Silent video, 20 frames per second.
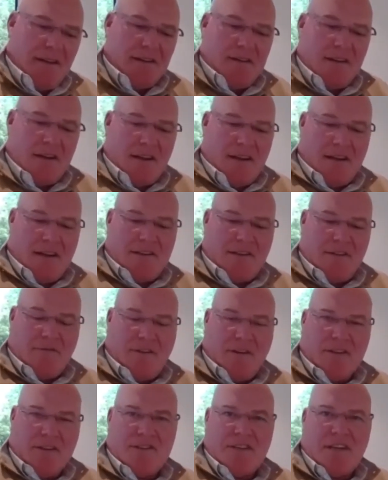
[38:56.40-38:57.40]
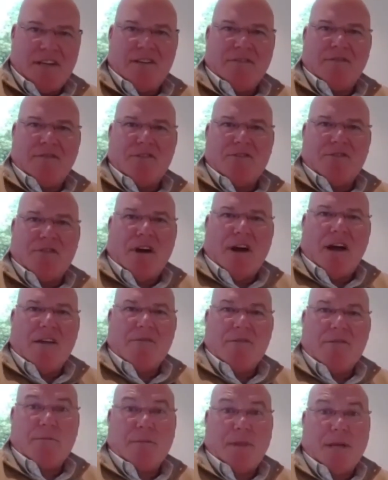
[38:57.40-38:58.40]
a different incentive that
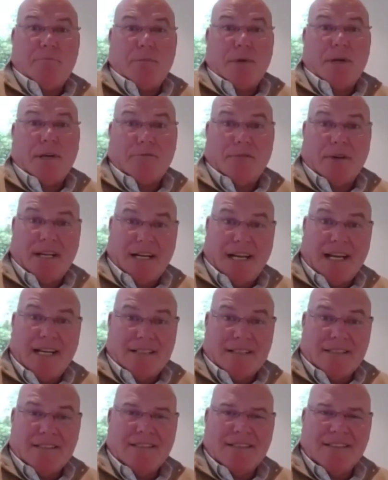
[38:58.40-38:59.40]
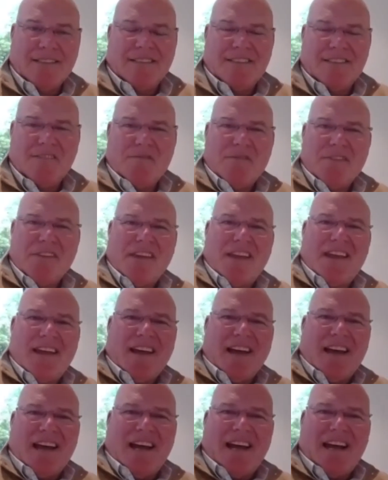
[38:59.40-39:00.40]
drives them, that being re-elected.
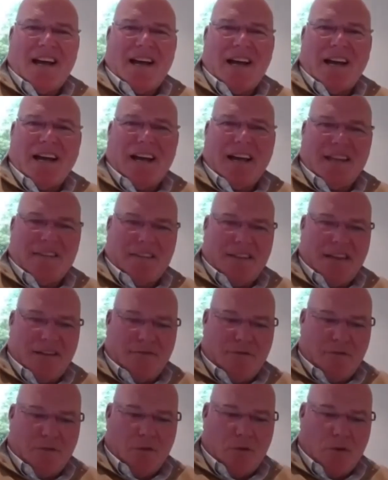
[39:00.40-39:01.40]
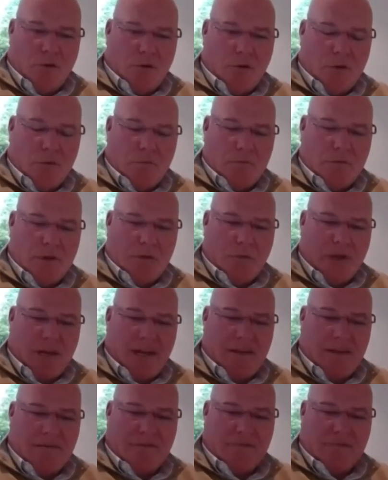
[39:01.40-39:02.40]
And therefore, we
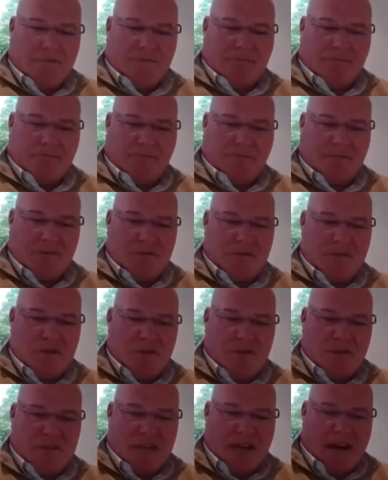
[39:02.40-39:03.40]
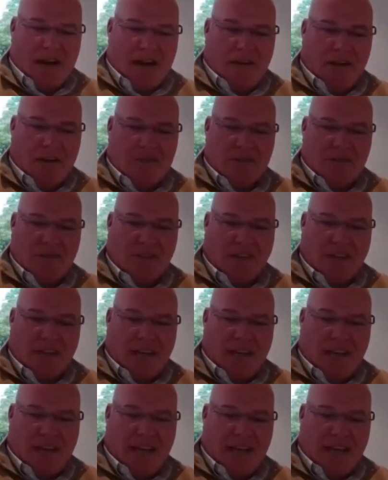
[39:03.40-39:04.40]
have two scenarios looking at
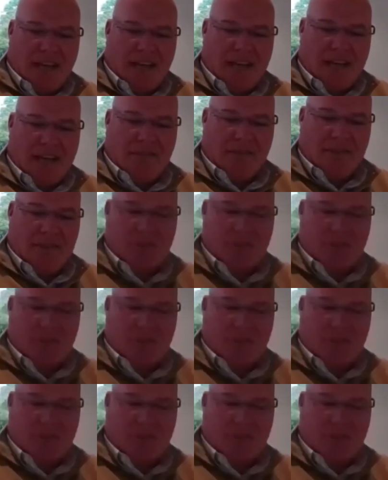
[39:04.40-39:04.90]
ahead of us.